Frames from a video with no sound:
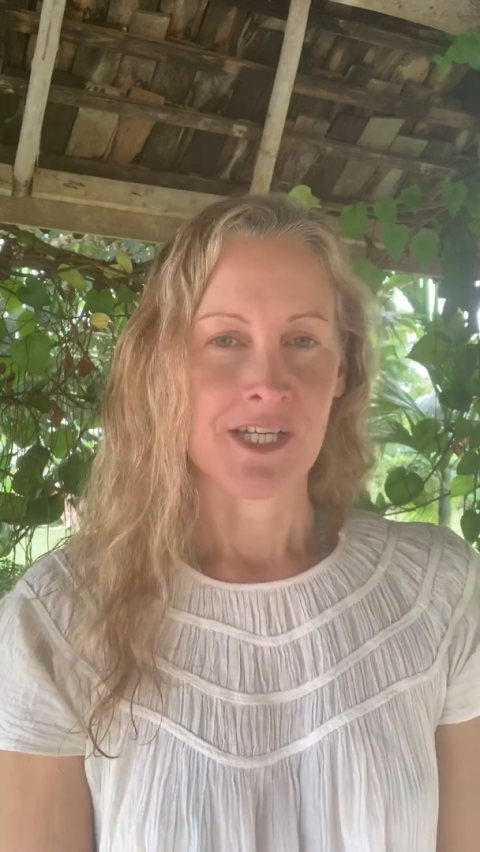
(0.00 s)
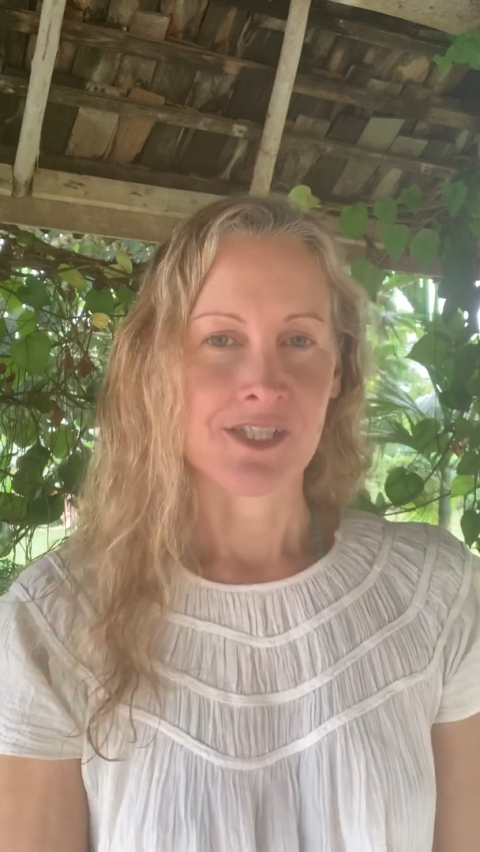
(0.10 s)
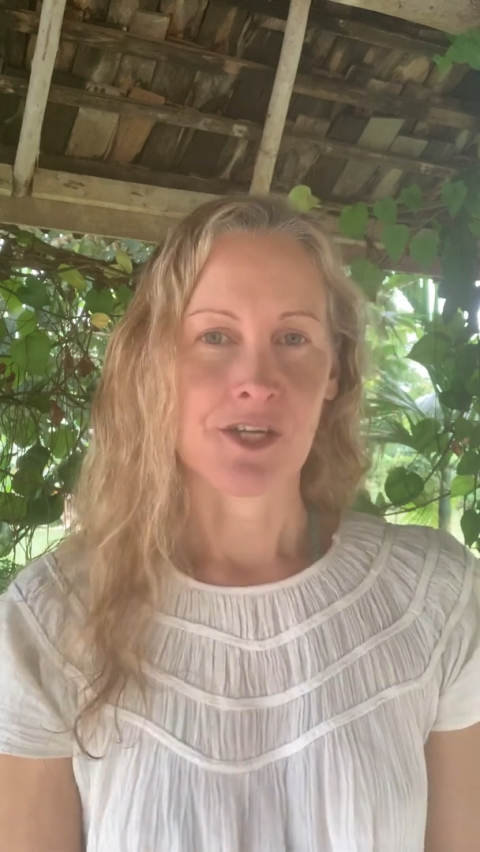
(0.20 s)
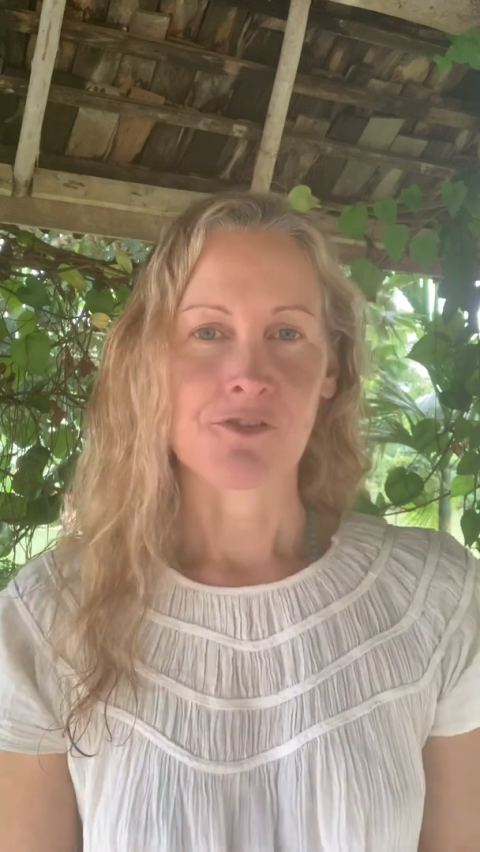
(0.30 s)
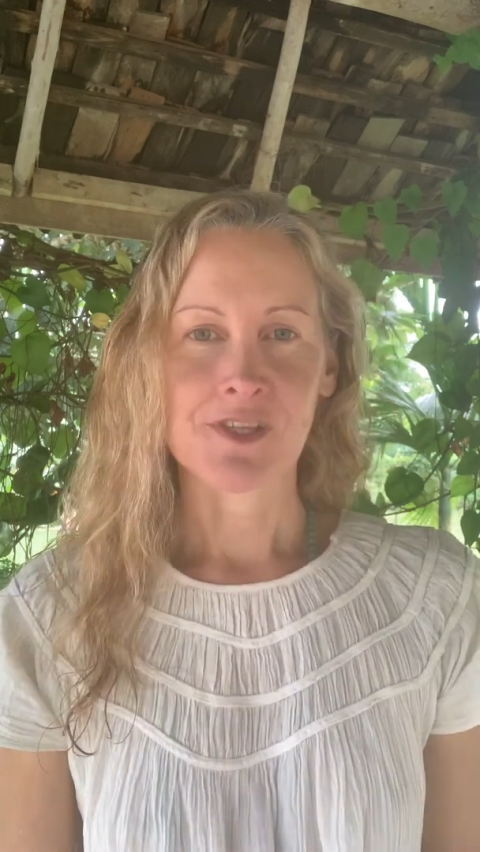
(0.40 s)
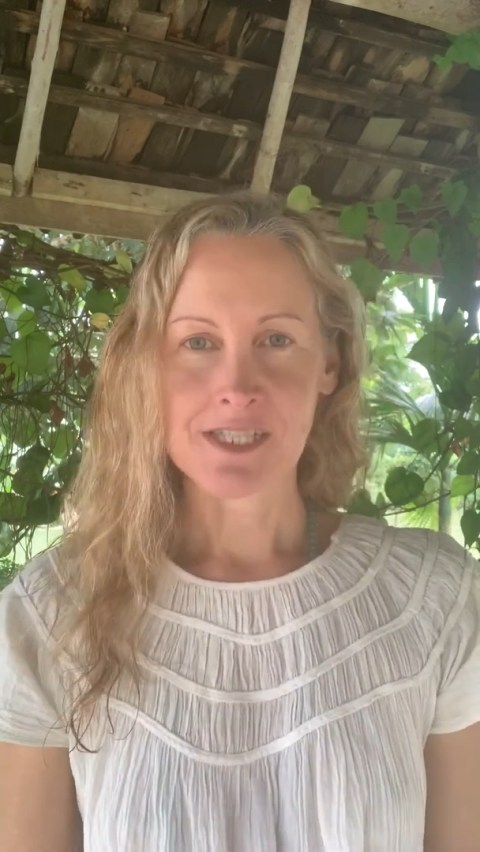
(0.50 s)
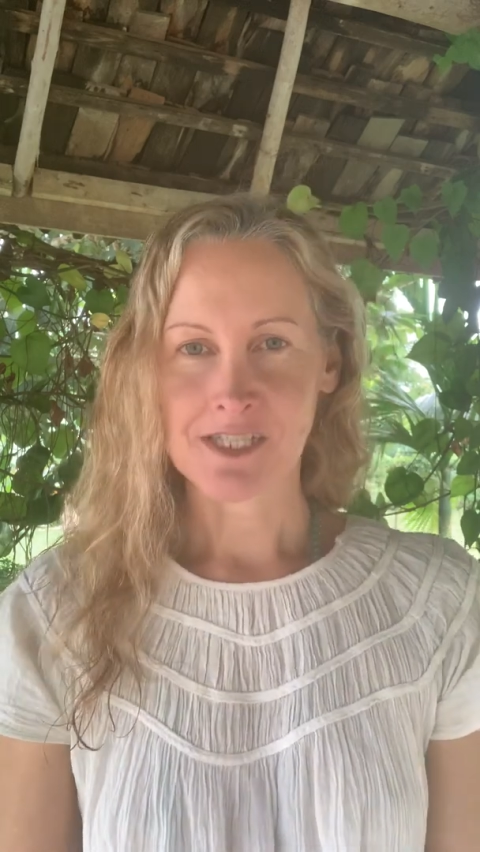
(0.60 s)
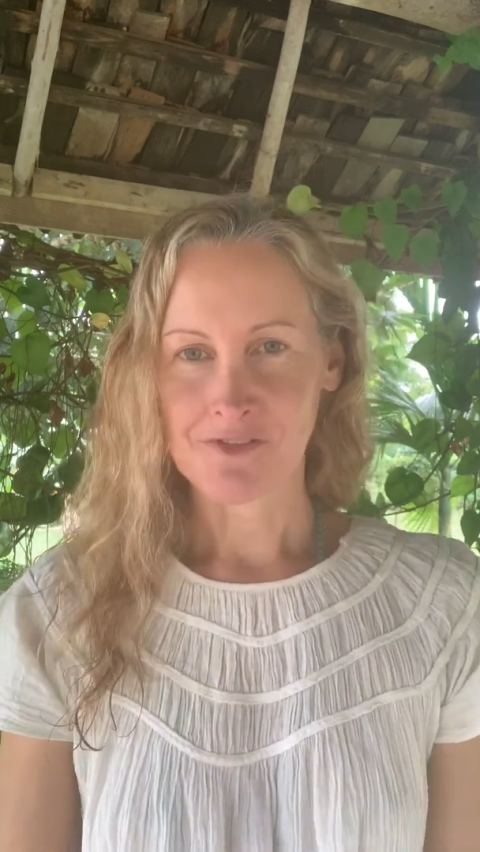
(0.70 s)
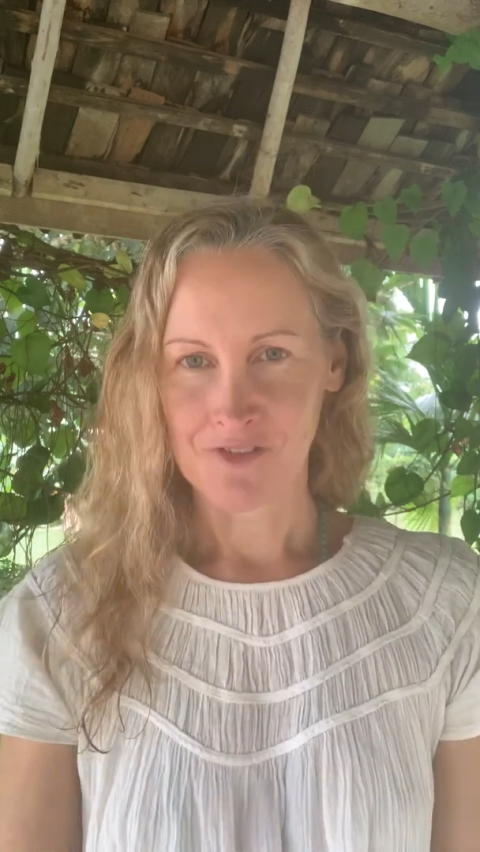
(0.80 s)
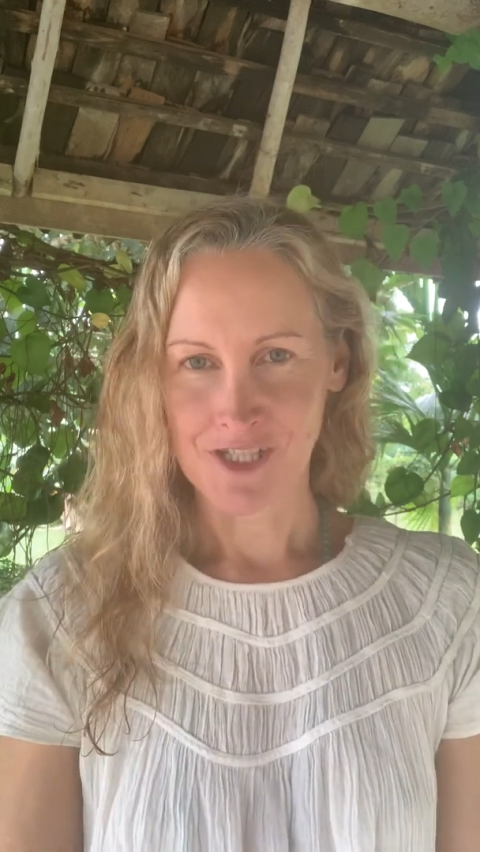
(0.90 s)
So this
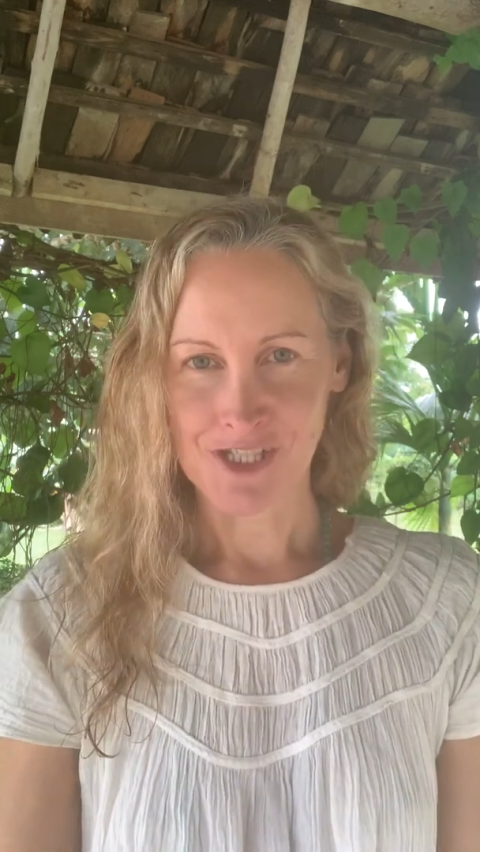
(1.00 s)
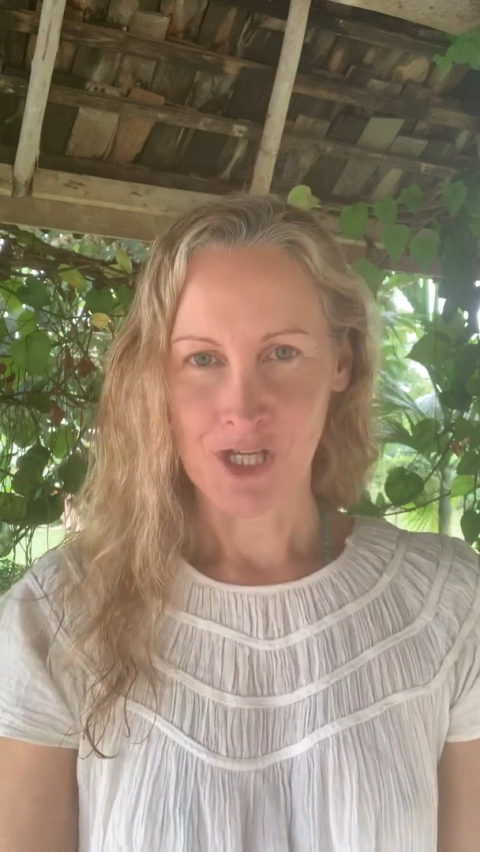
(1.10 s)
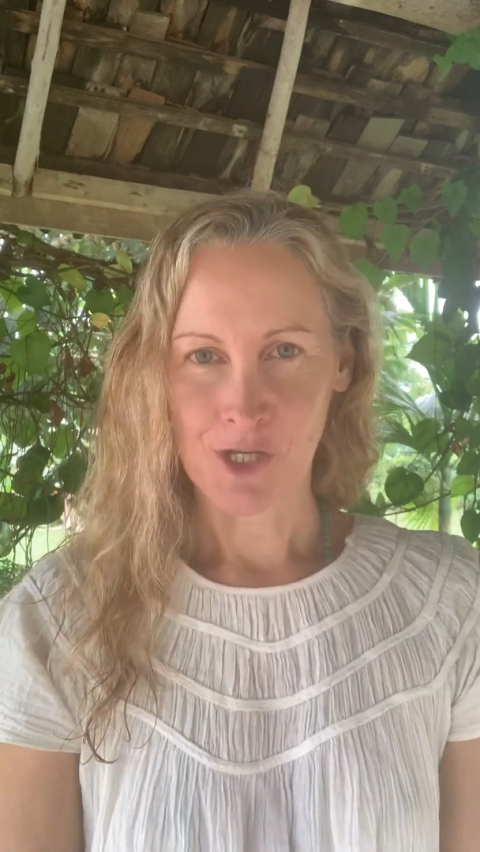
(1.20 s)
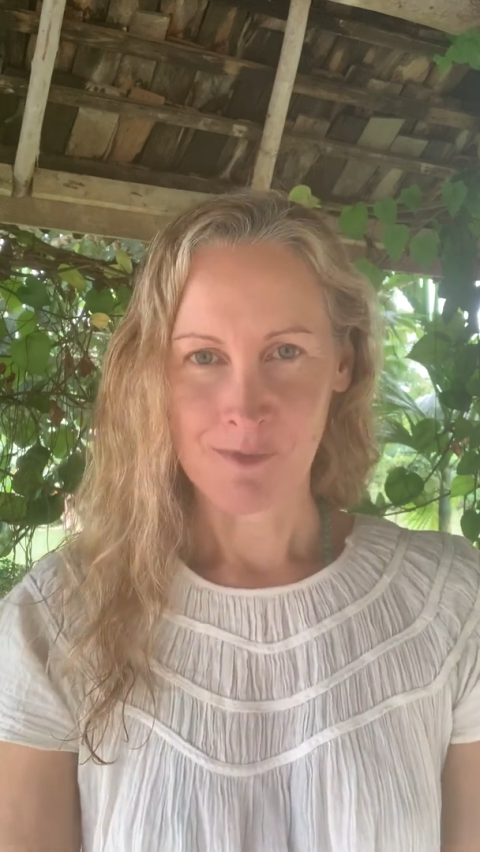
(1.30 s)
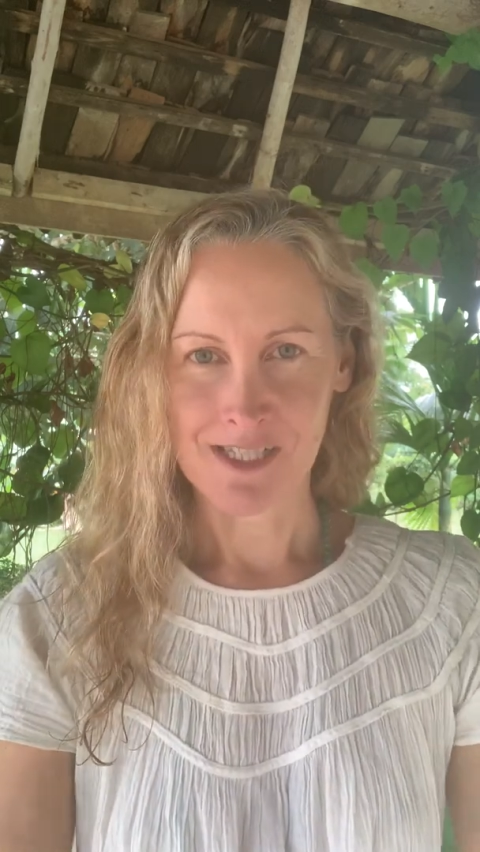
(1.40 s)
is the first type.